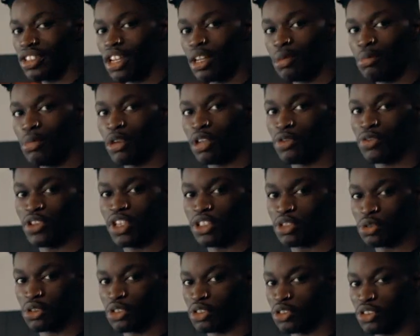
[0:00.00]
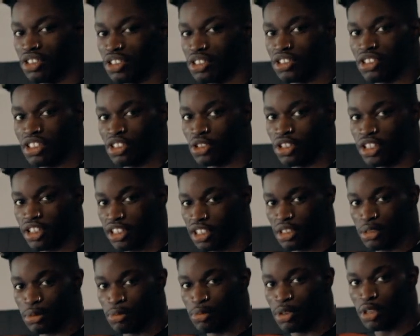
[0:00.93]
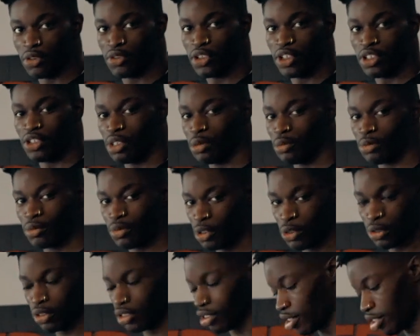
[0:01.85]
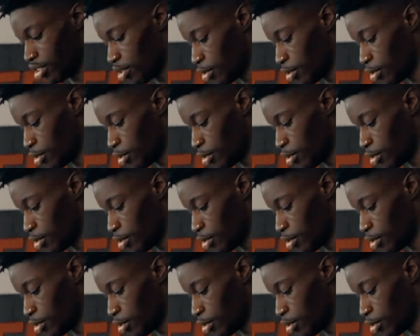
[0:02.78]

not a butterfly twist or anything, or like a butterfly jump. Don't get